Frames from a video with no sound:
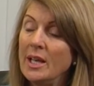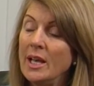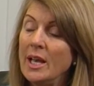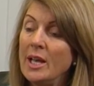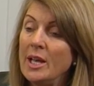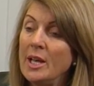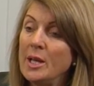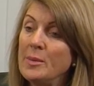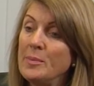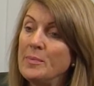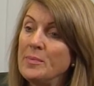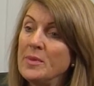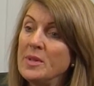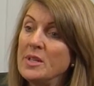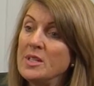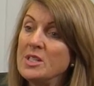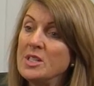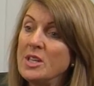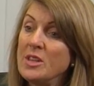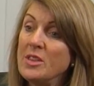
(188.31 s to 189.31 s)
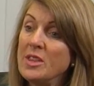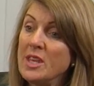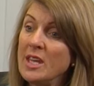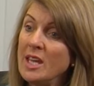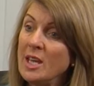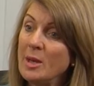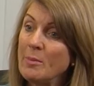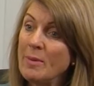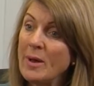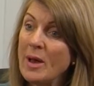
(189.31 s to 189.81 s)
um, to
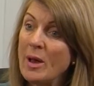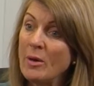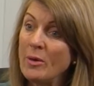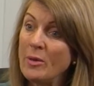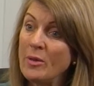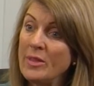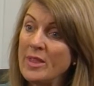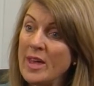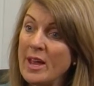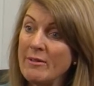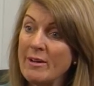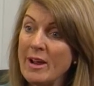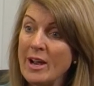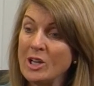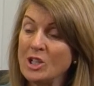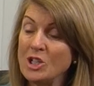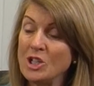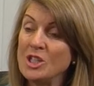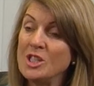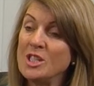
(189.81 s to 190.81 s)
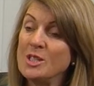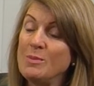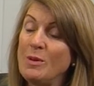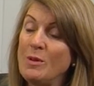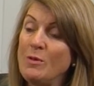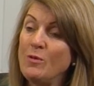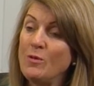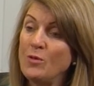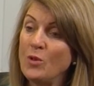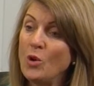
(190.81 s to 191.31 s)
think about their actions
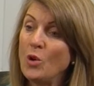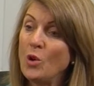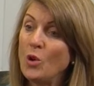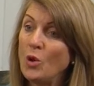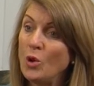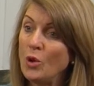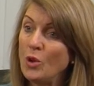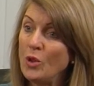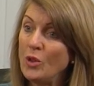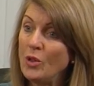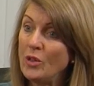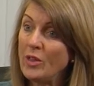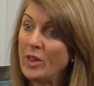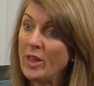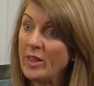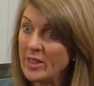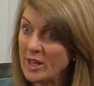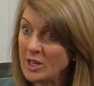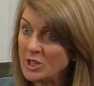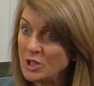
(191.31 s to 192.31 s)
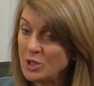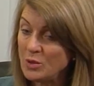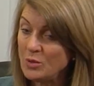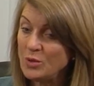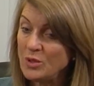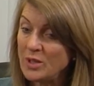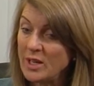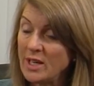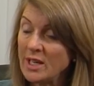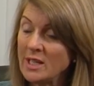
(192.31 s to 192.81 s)
before they do
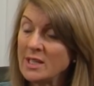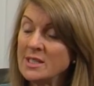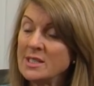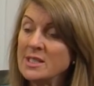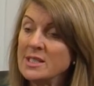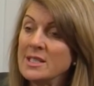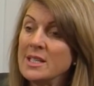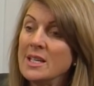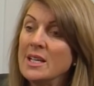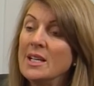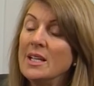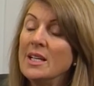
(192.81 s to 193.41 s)
things.